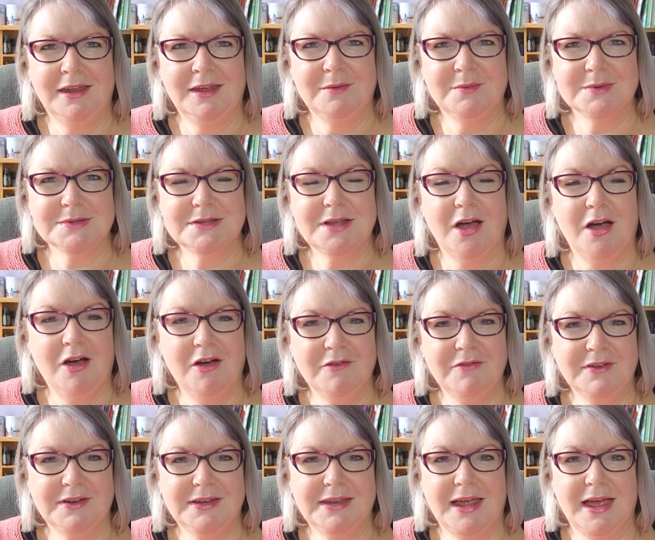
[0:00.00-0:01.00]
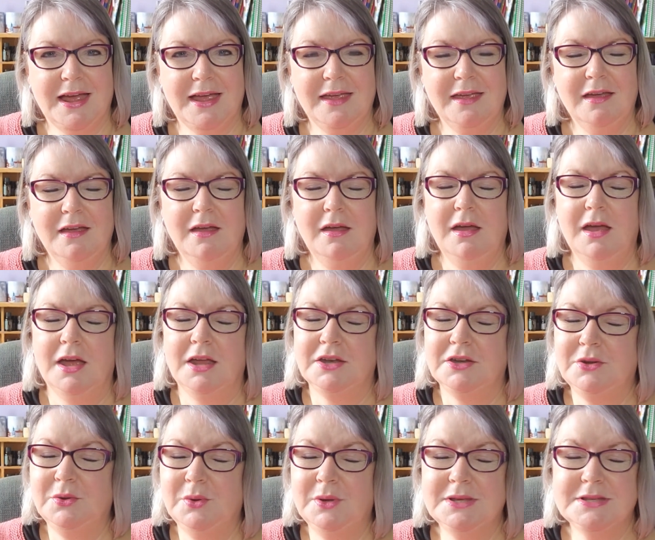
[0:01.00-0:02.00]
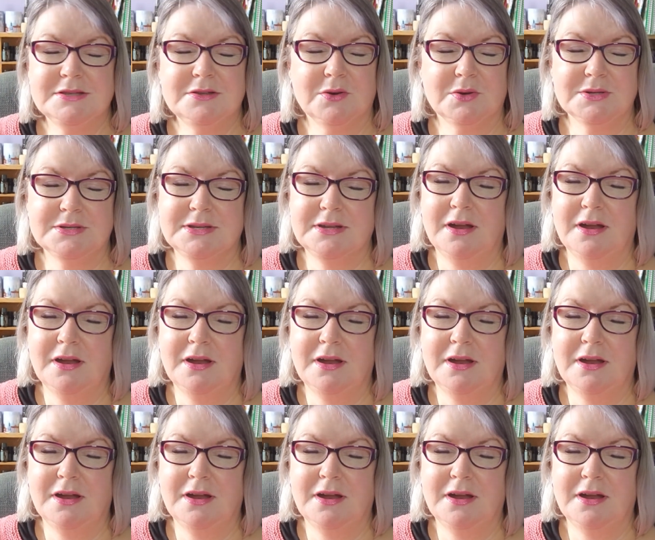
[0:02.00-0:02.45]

It was half a day, and doing socks